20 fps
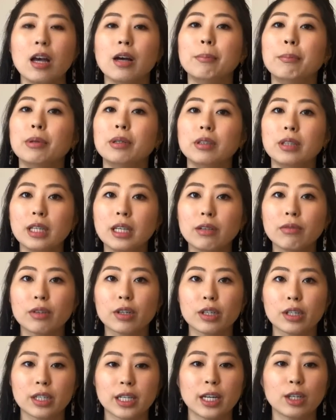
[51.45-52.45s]

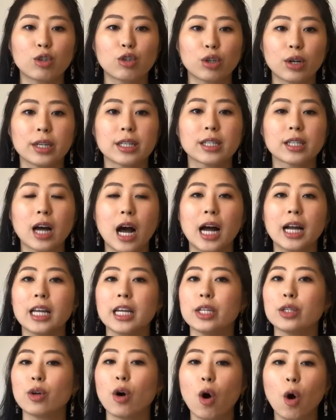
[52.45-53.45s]
Believers can trust God
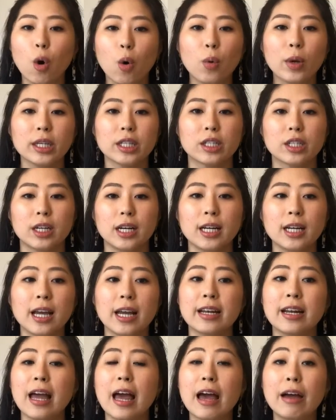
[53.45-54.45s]
is always good
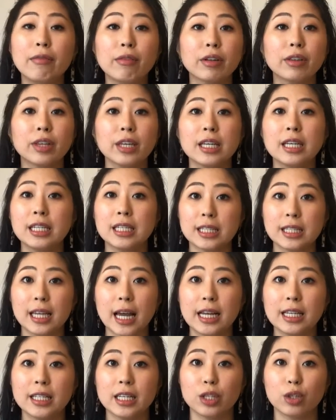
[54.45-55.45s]
and everything he
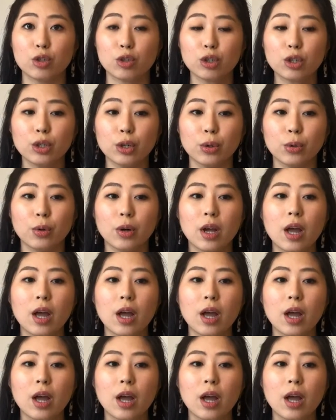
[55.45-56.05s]
says is true.